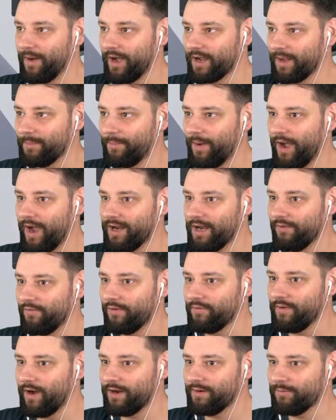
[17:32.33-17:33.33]
But I can buy
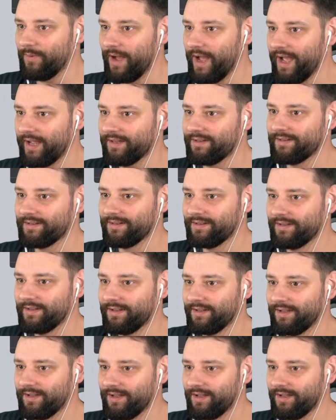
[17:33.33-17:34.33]
another runway.
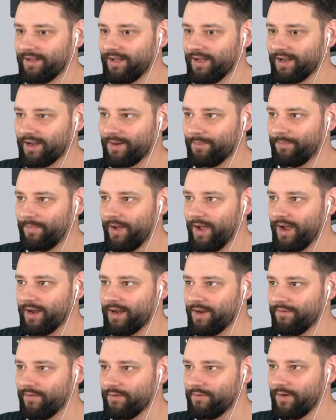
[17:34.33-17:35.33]
I can buy
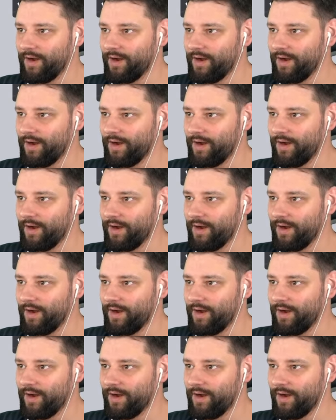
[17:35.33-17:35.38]
another